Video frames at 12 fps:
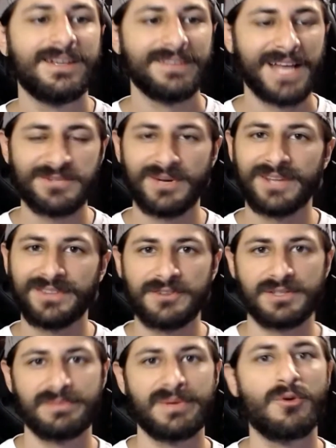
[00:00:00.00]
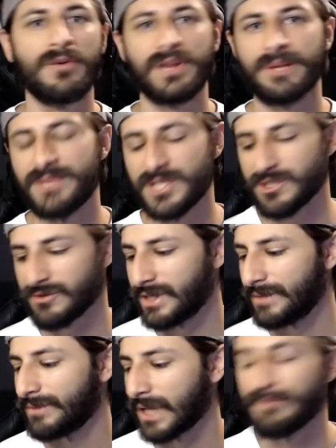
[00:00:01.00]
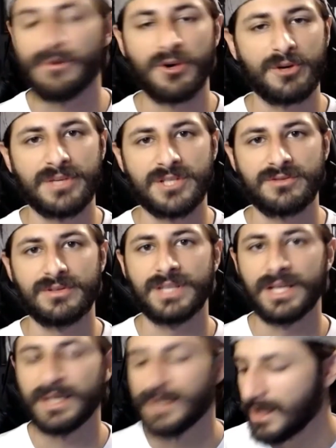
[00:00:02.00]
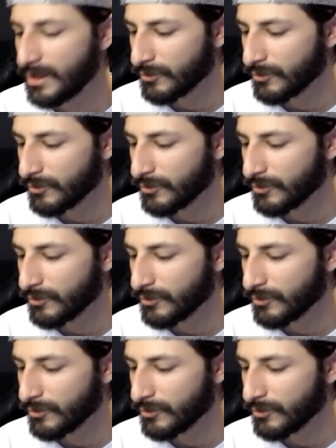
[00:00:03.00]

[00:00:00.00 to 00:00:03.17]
That's when I thought it was going to be more like a mystery, like a murder mystery thing.